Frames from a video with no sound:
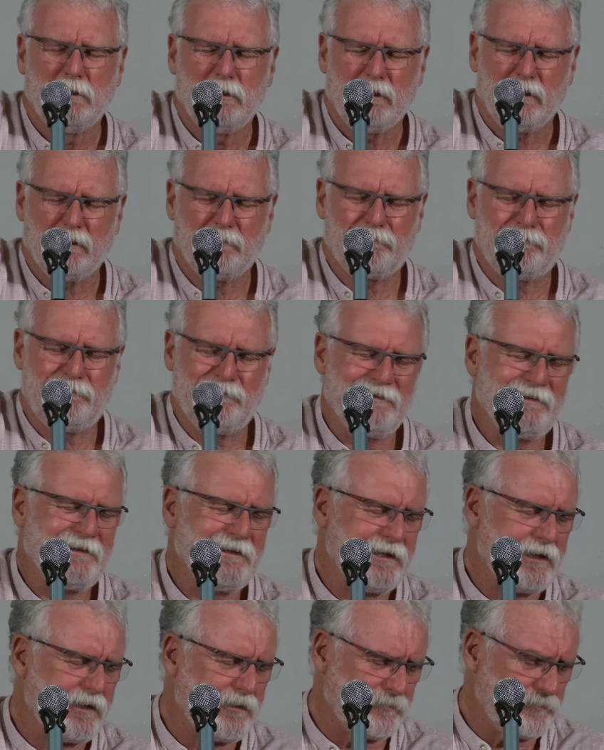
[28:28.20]
You
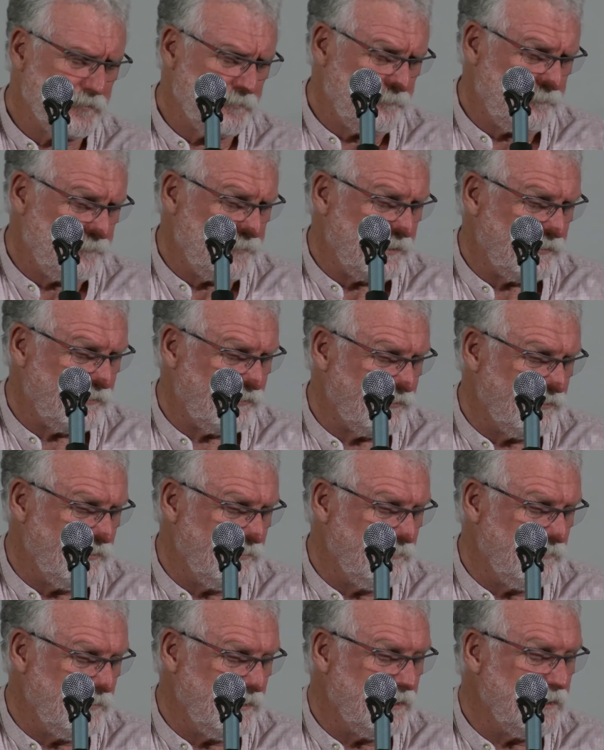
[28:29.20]
bring out the best
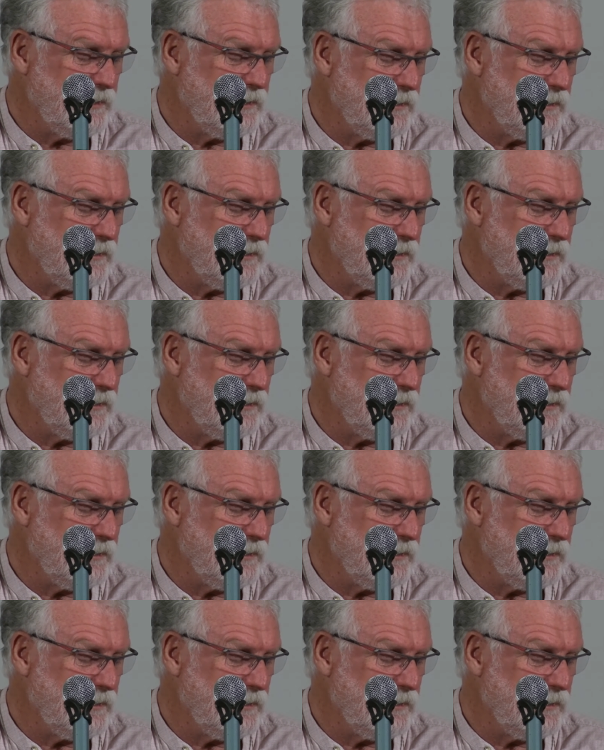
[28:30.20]
in me.